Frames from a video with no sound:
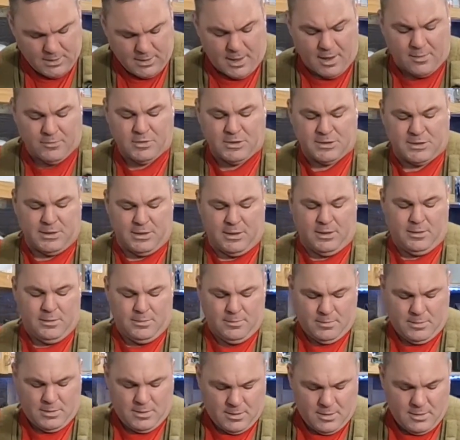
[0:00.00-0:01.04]
obviously
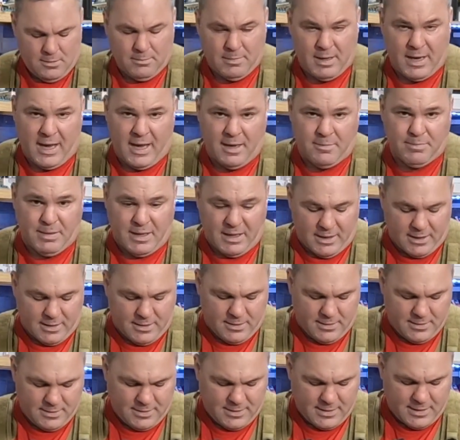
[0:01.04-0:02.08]
my headband
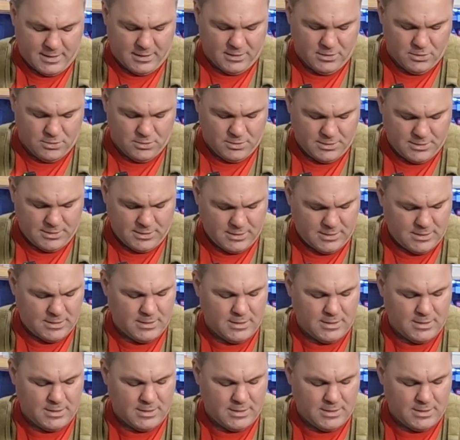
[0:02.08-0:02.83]
that I use.